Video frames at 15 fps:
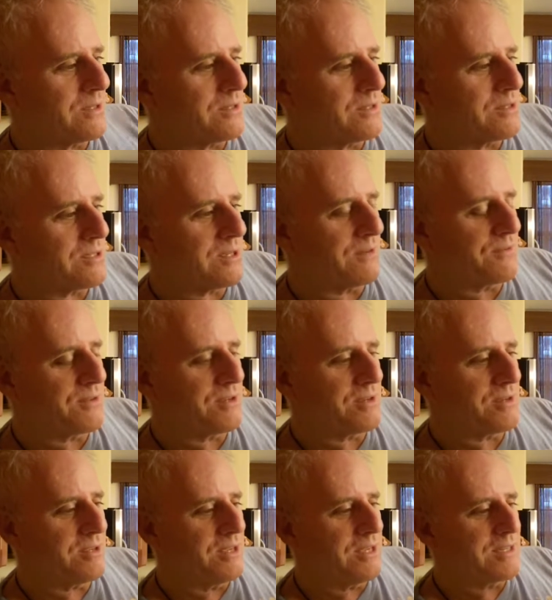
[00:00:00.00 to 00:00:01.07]
Stuff
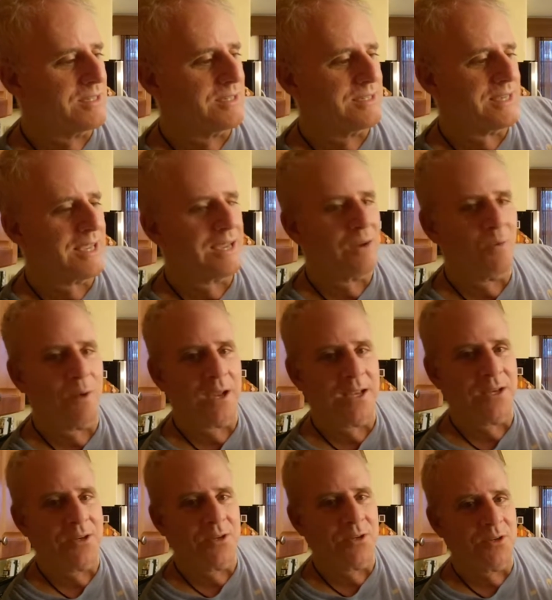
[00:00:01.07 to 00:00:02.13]
to take
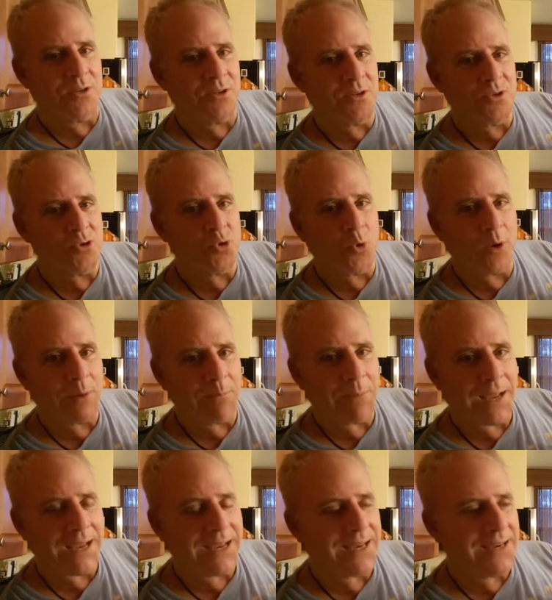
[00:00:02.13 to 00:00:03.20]
away joint
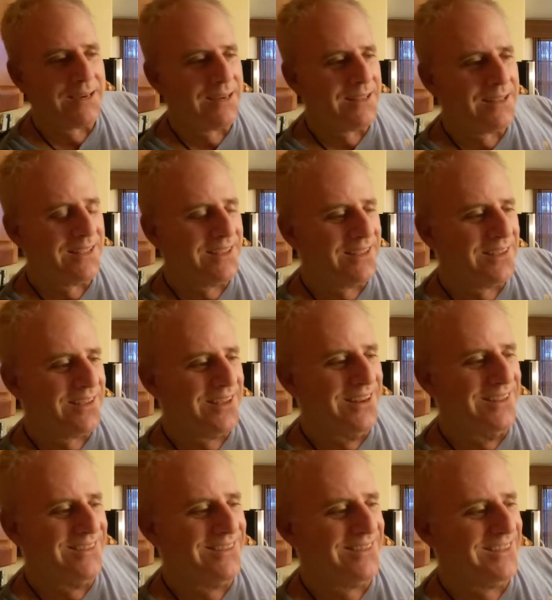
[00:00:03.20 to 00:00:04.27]
pain,
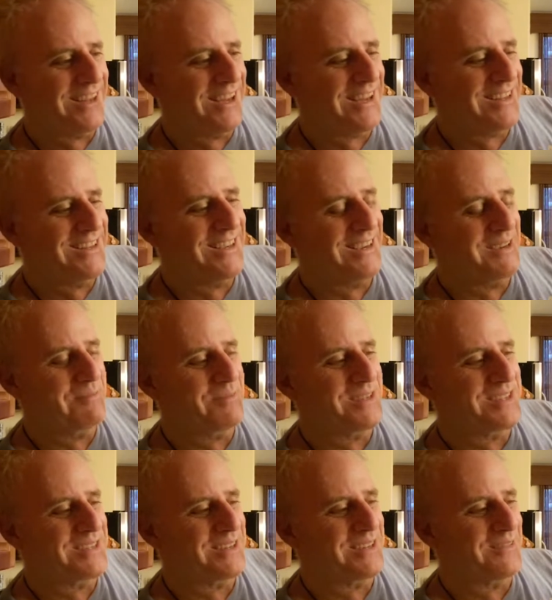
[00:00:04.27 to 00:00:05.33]
that type of
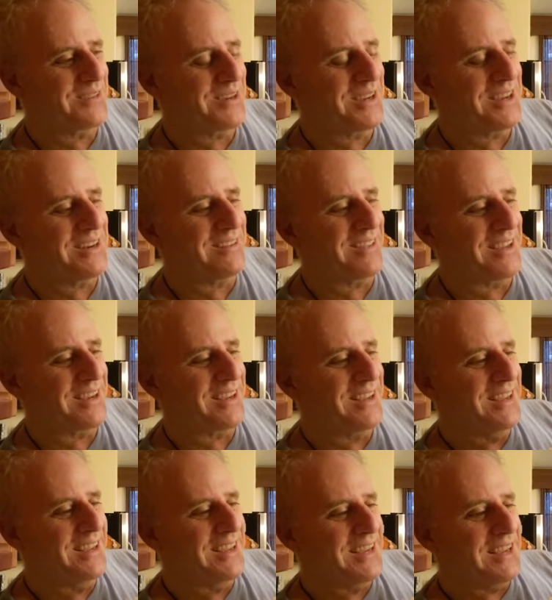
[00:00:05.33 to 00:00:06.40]
stuff. They're kind of like
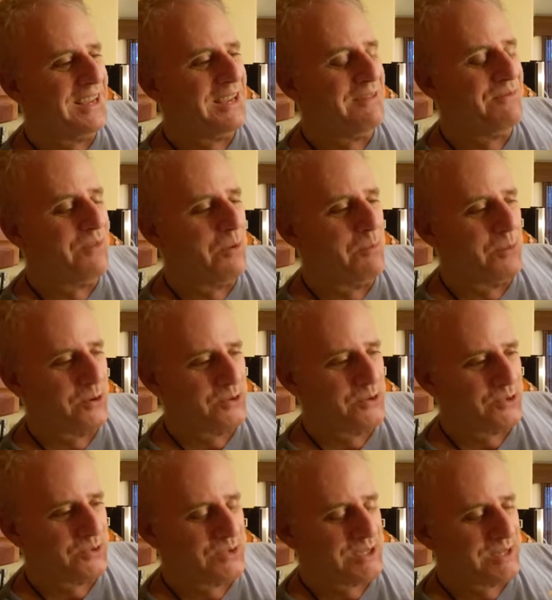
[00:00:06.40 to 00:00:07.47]

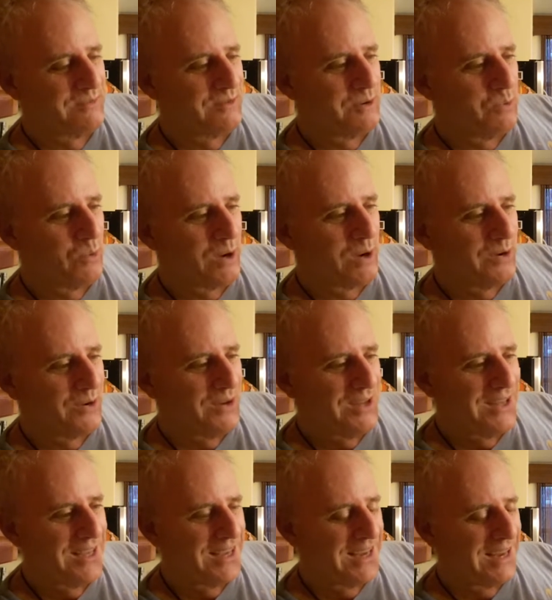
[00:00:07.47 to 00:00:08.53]
infomercials, if you will,
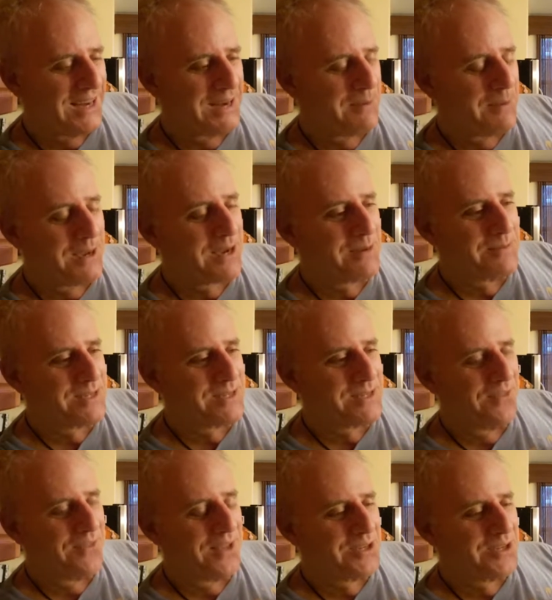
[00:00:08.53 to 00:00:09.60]
and they make them
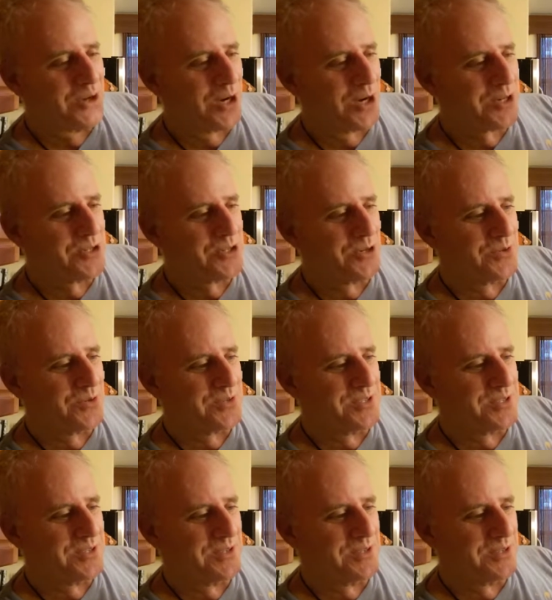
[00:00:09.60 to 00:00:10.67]
sound like talk shows,
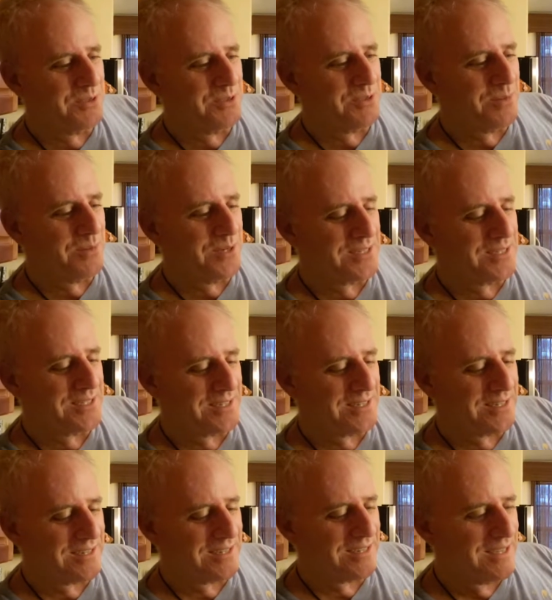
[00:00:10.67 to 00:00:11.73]
but
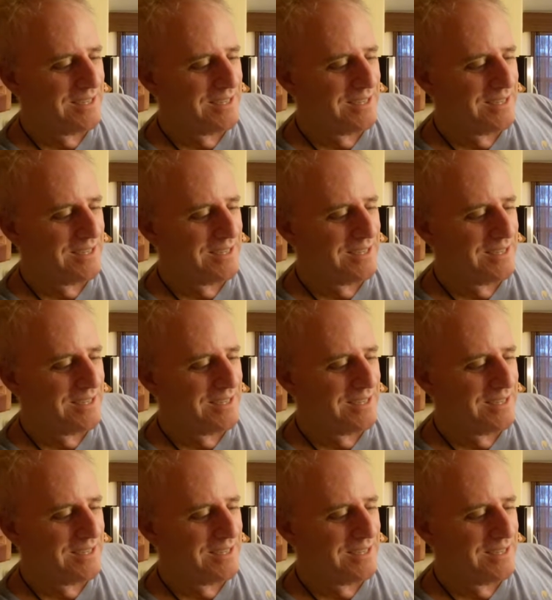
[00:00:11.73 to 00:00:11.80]
they're